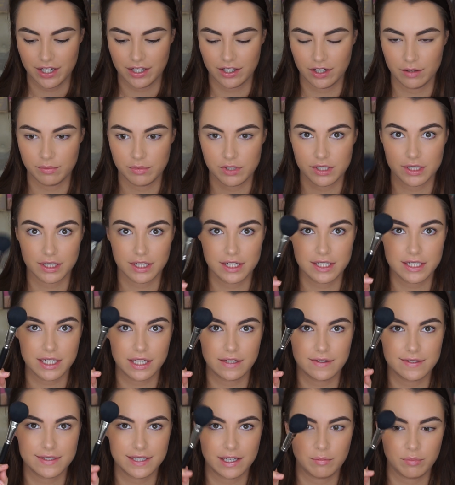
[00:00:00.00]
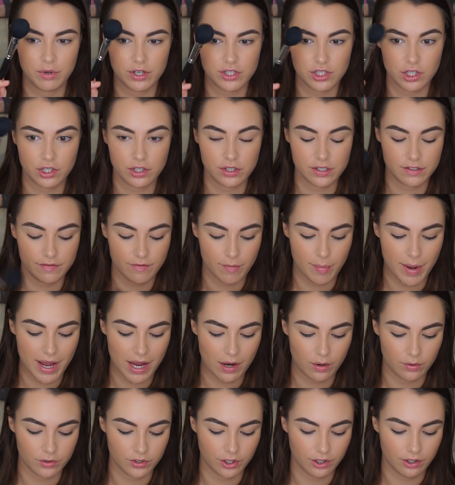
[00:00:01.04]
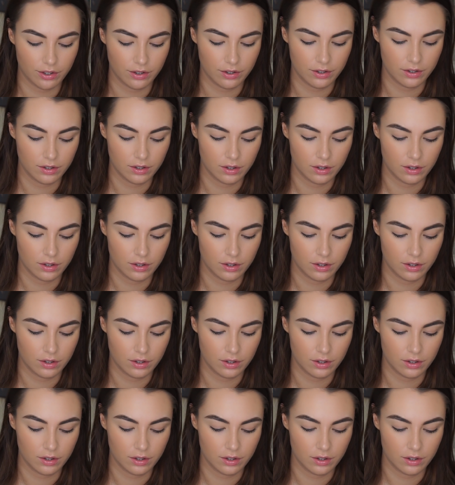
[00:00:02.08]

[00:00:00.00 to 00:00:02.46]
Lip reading: and I'm just going to take the same brush I use for powder,